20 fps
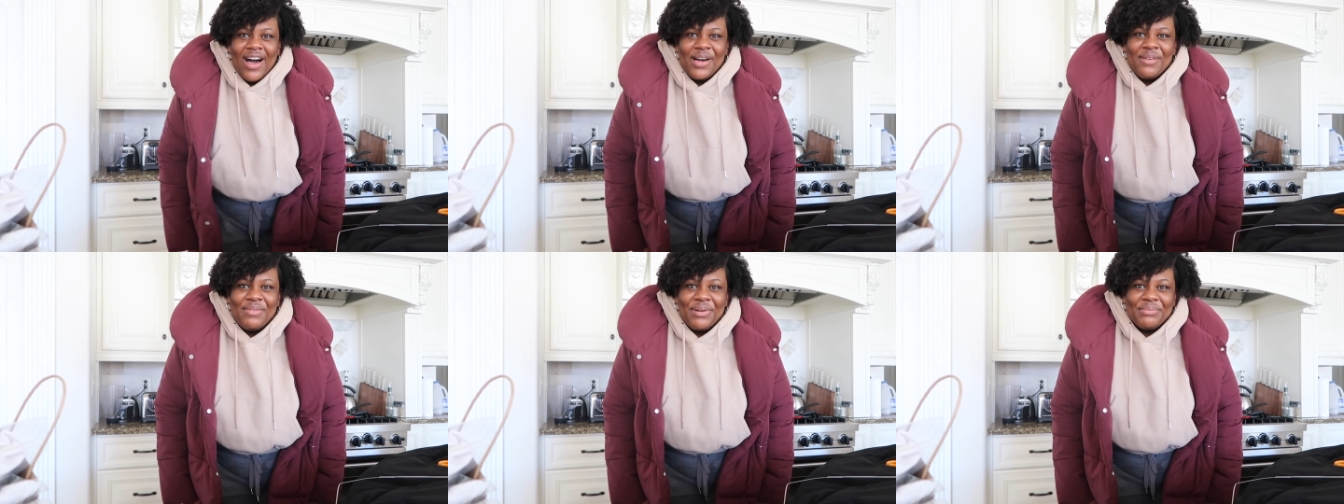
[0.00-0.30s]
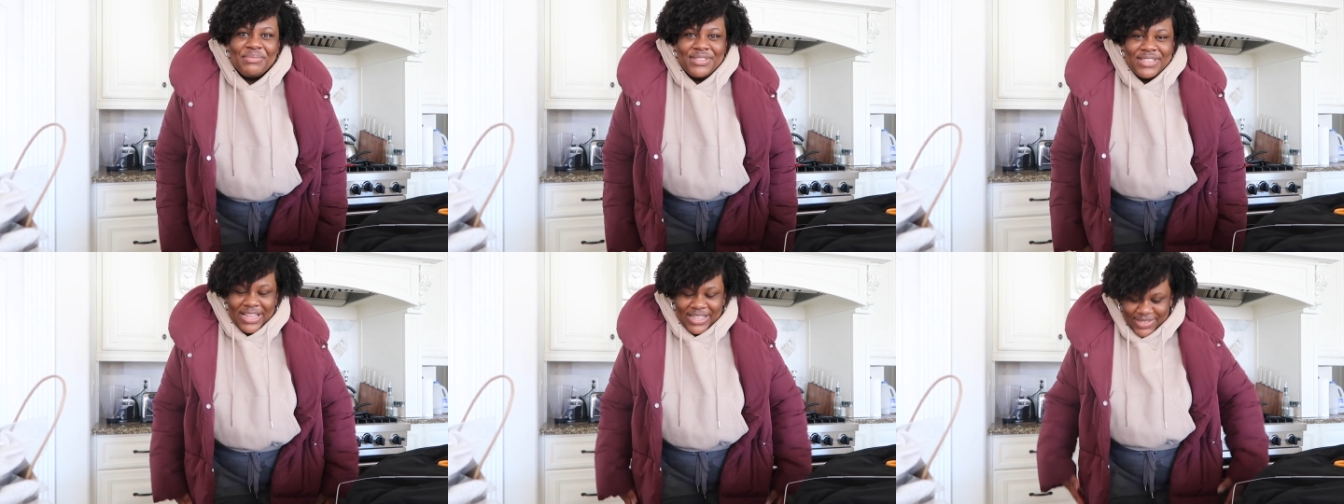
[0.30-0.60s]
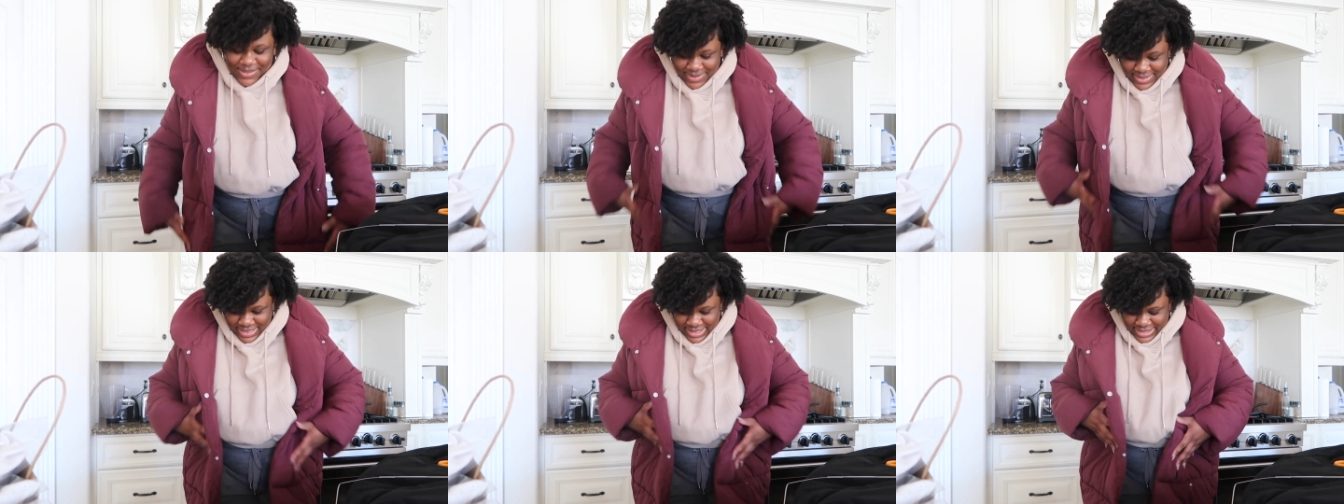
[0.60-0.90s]
I'm
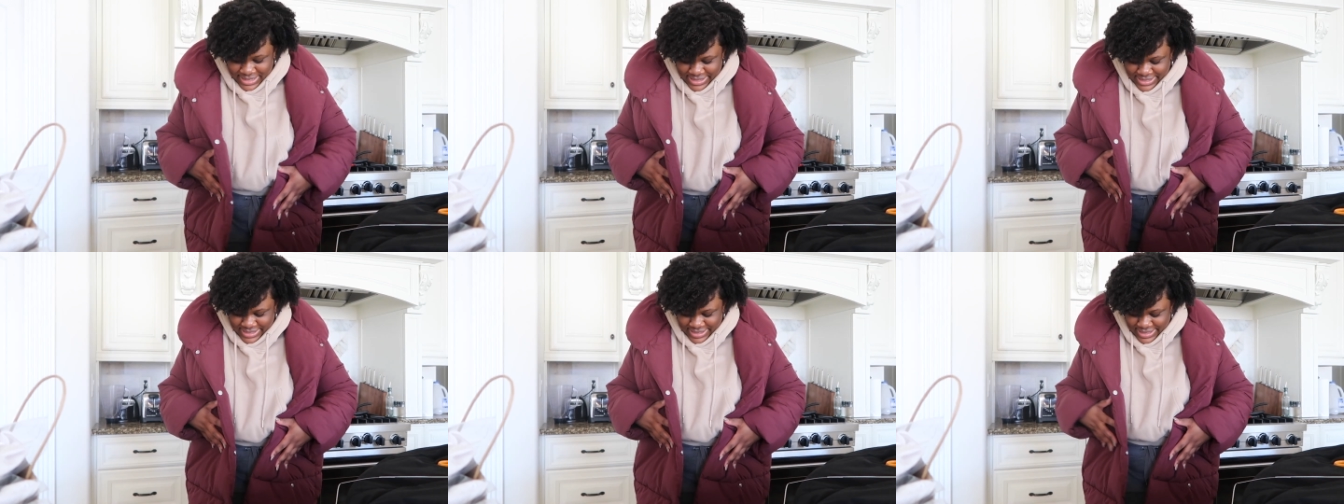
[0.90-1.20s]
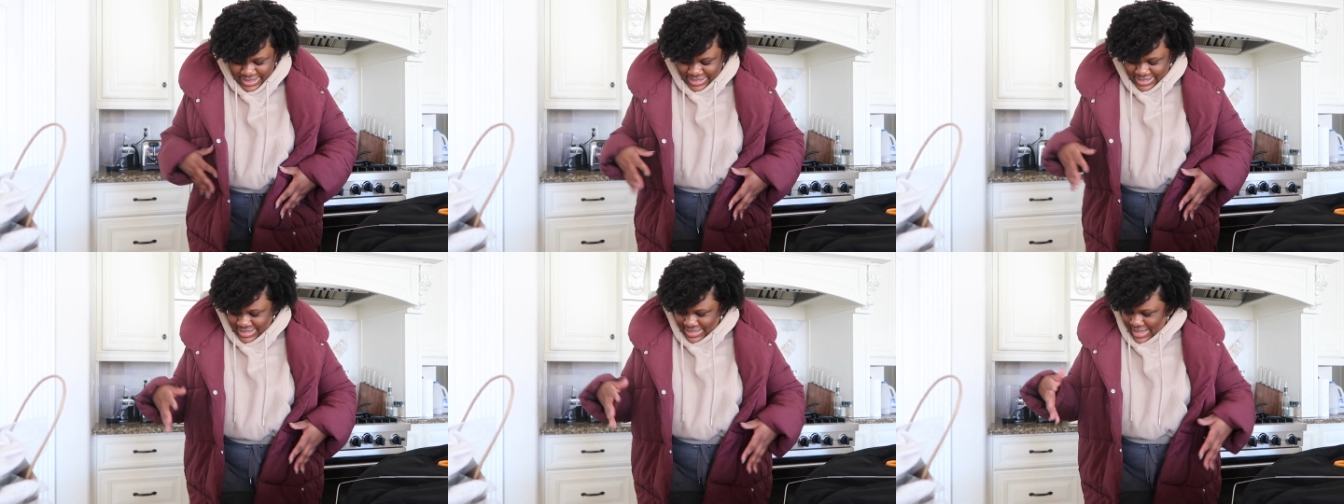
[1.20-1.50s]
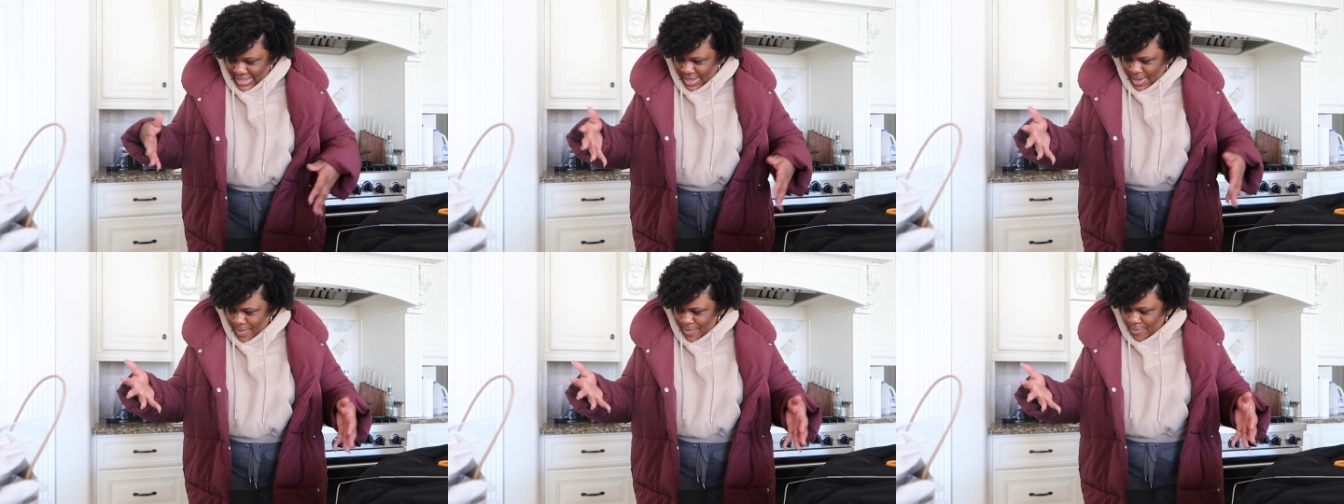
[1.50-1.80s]
obsessed with this. This is
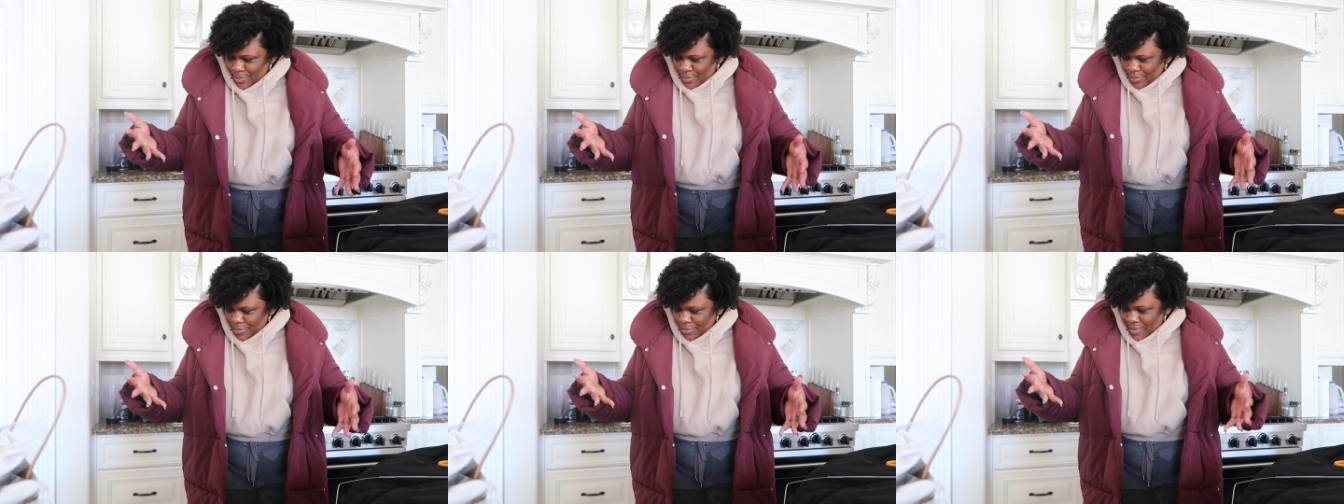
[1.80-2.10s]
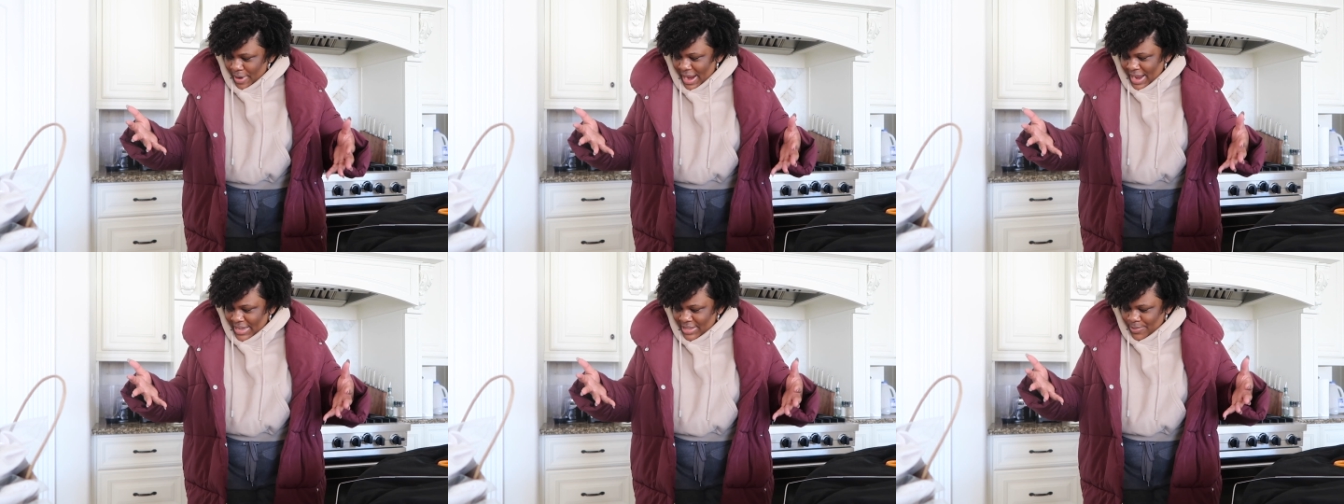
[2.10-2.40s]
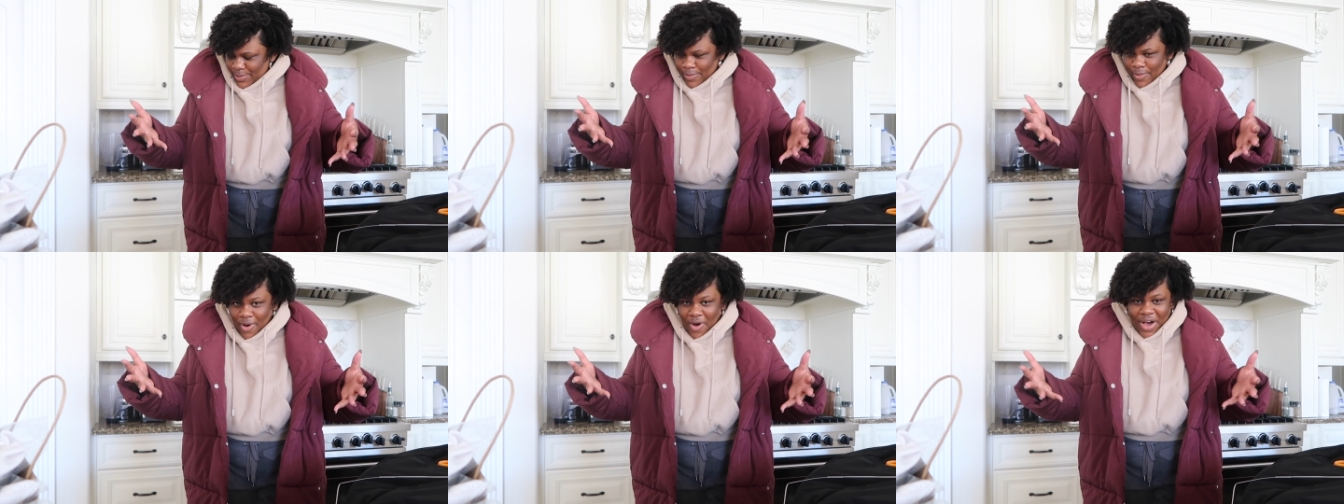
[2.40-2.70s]
like a
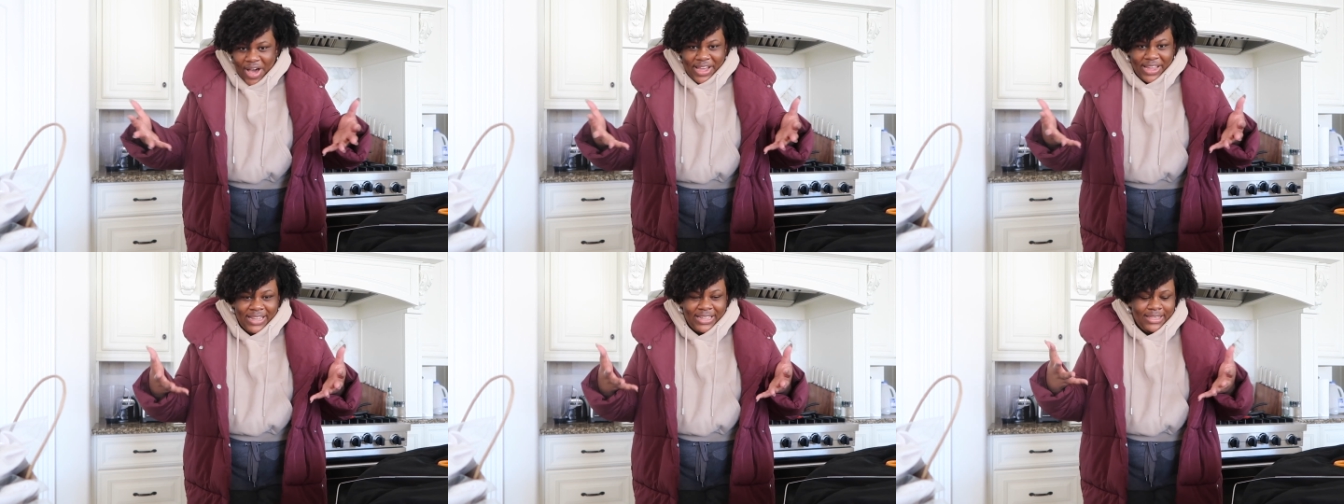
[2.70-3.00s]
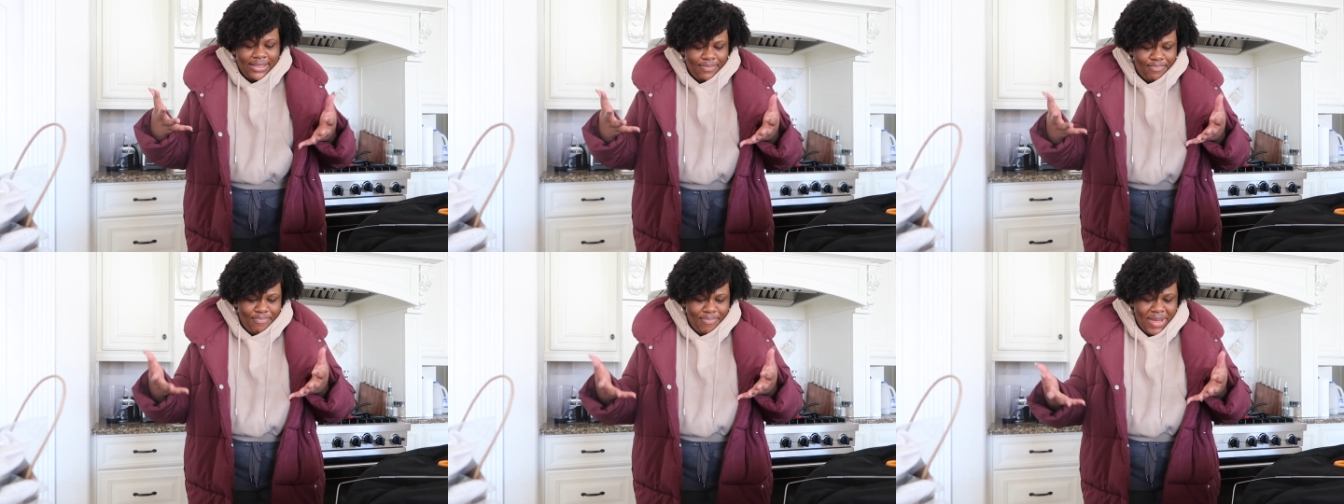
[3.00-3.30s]
red wine,